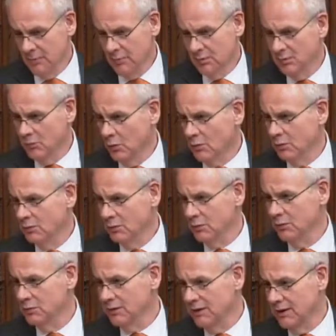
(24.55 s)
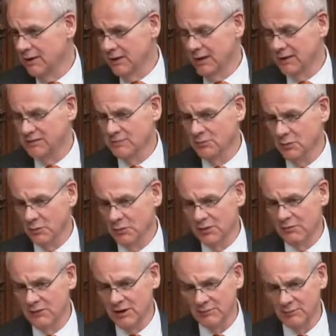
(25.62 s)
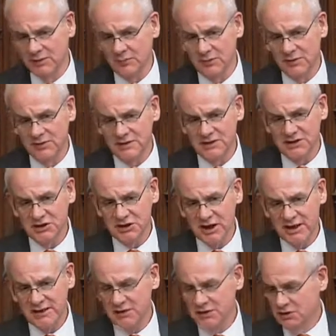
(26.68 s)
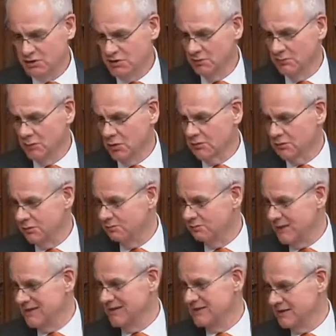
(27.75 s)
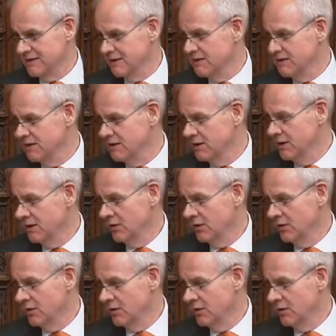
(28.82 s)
but more importantly, I'll explore in a moment, because it changes the moral basis